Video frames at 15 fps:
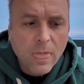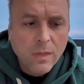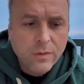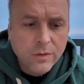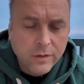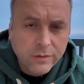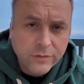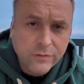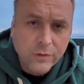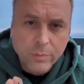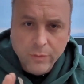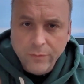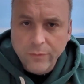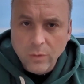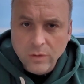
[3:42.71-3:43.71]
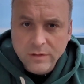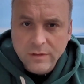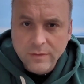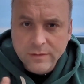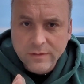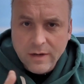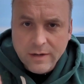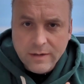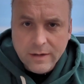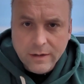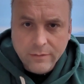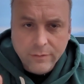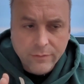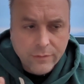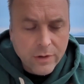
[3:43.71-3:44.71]
the Superforce and this idea
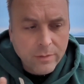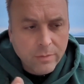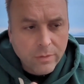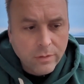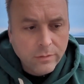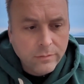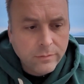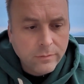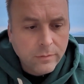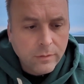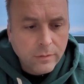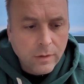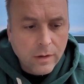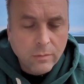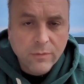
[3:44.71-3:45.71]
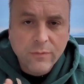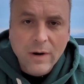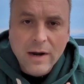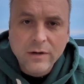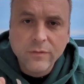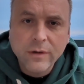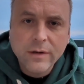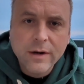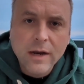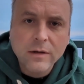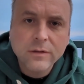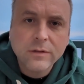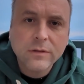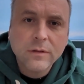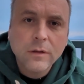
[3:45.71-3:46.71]
of a variable refractive
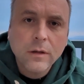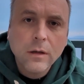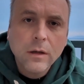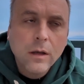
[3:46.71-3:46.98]
index